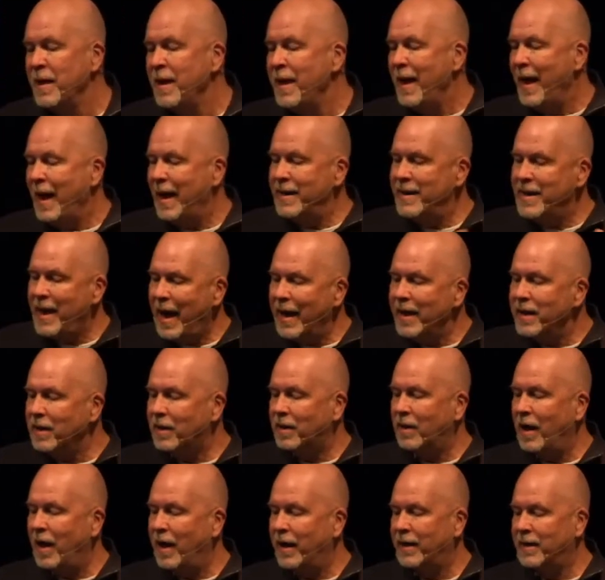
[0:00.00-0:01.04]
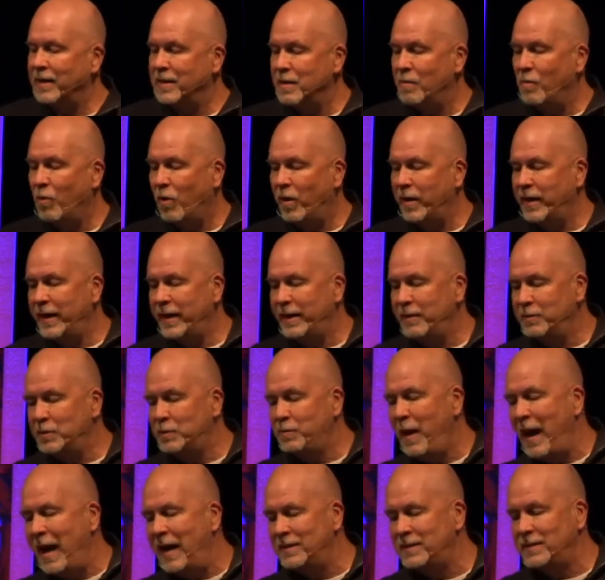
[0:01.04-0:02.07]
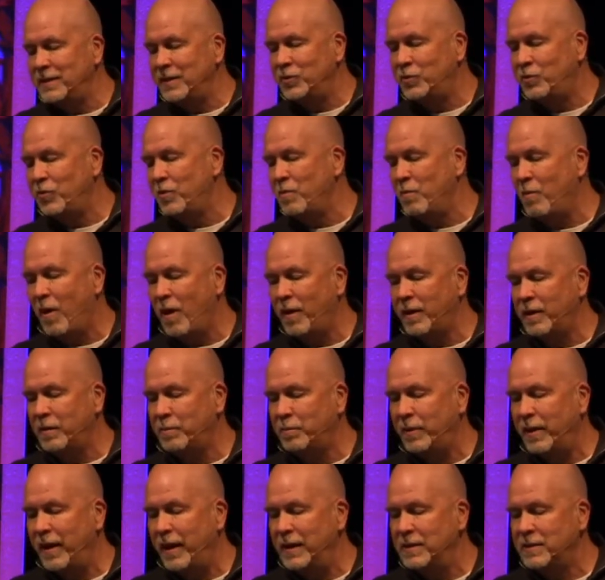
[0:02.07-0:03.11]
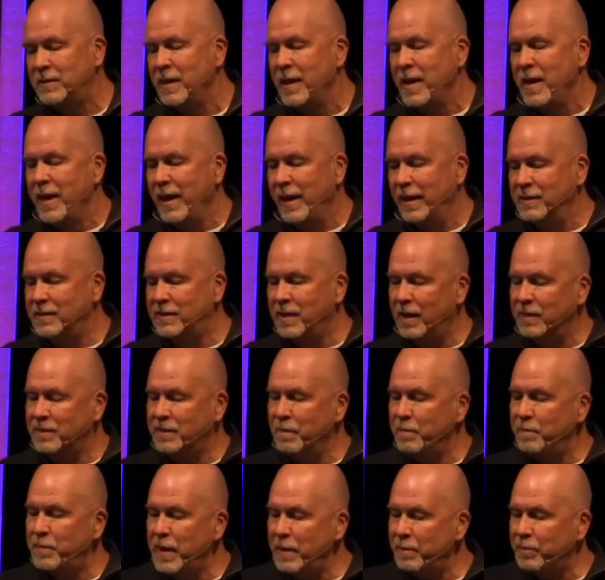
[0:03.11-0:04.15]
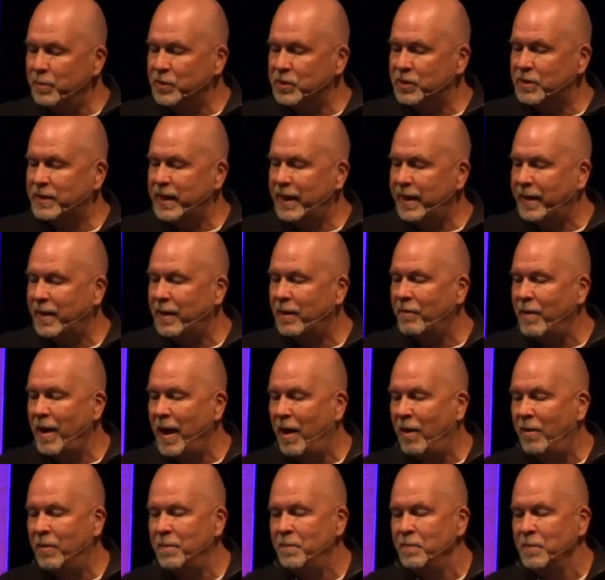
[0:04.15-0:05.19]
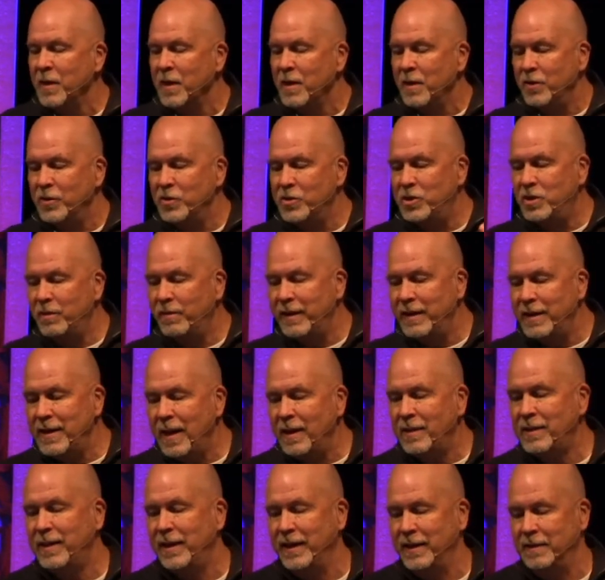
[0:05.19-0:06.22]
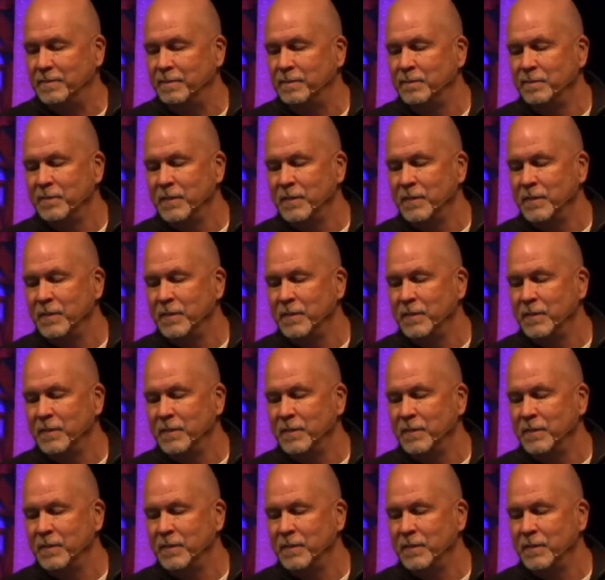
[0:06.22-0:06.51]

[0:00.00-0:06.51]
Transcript: At nine o'clock in the morning, he was passing through the marketplace and saw some people standing around doing nothing.